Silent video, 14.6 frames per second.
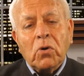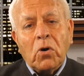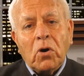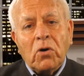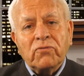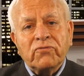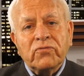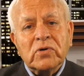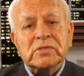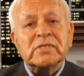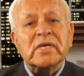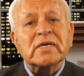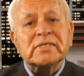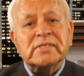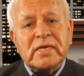of
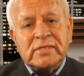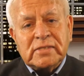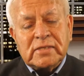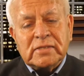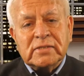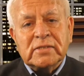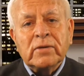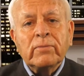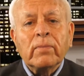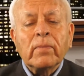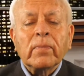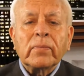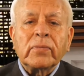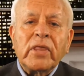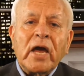successes
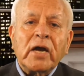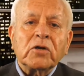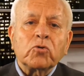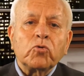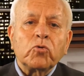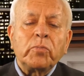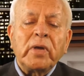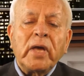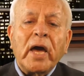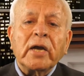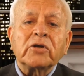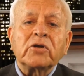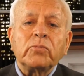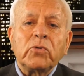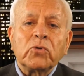that could be
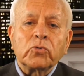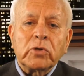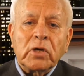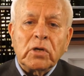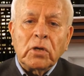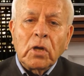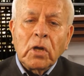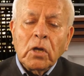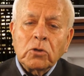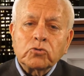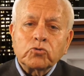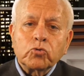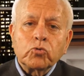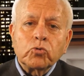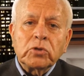attributed
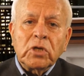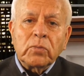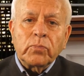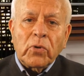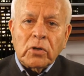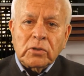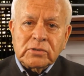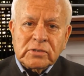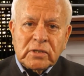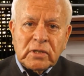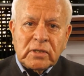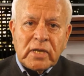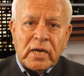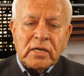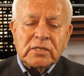to the
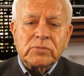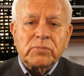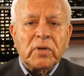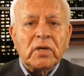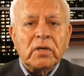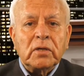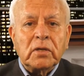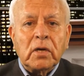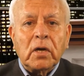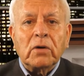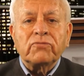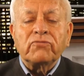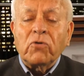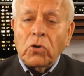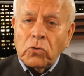policy that has
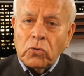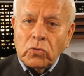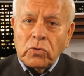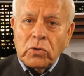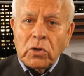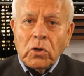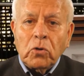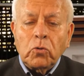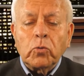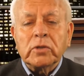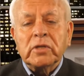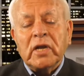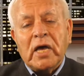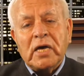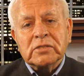been followed over
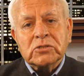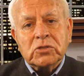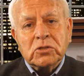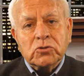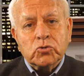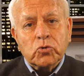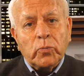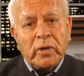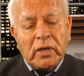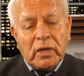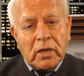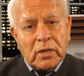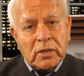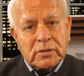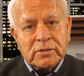the last so many
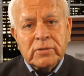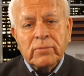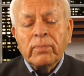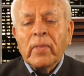years.